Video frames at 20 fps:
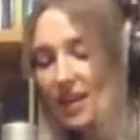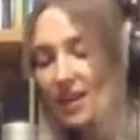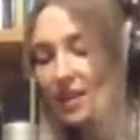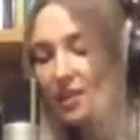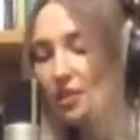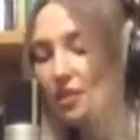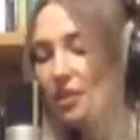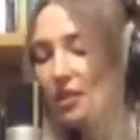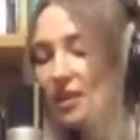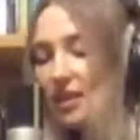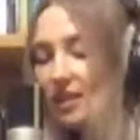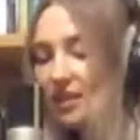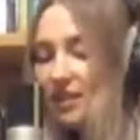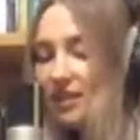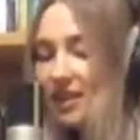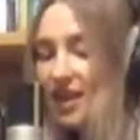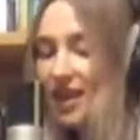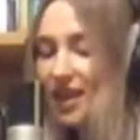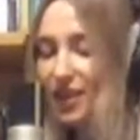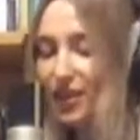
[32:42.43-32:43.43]
I think
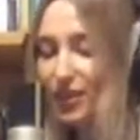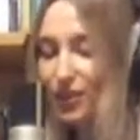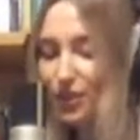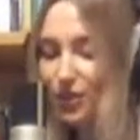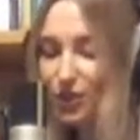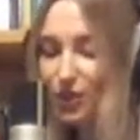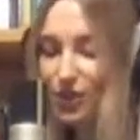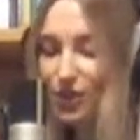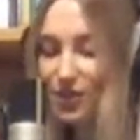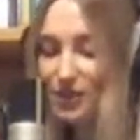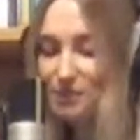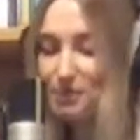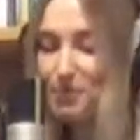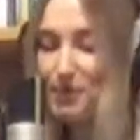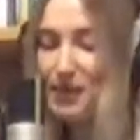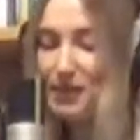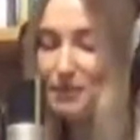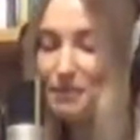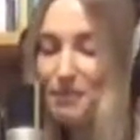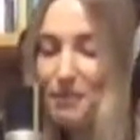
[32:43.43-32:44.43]
that you should
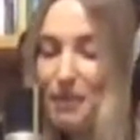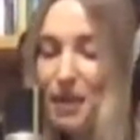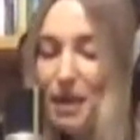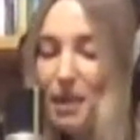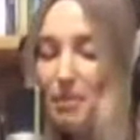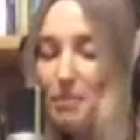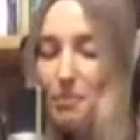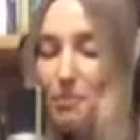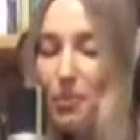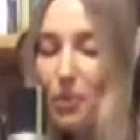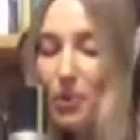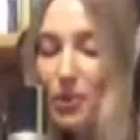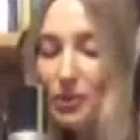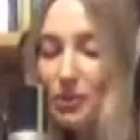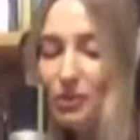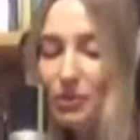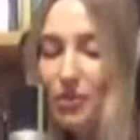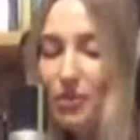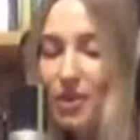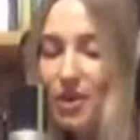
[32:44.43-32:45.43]
be my
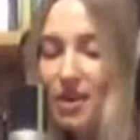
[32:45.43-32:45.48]
boyfriend.